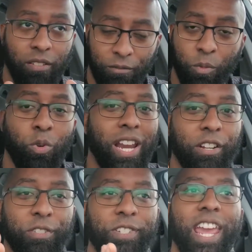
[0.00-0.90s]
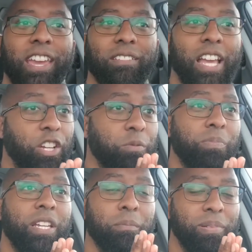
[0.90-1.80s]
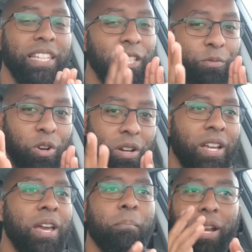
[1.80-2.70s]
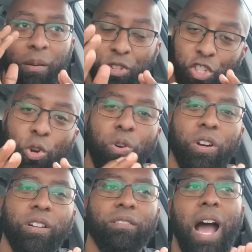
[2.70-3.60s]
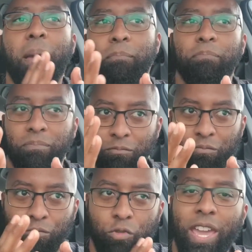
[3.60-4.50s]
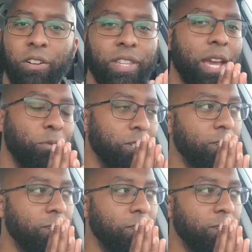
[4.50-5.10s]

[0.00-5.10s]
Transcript: From what I understand. I could be completely wrong, but I'm sure I'm right on that one.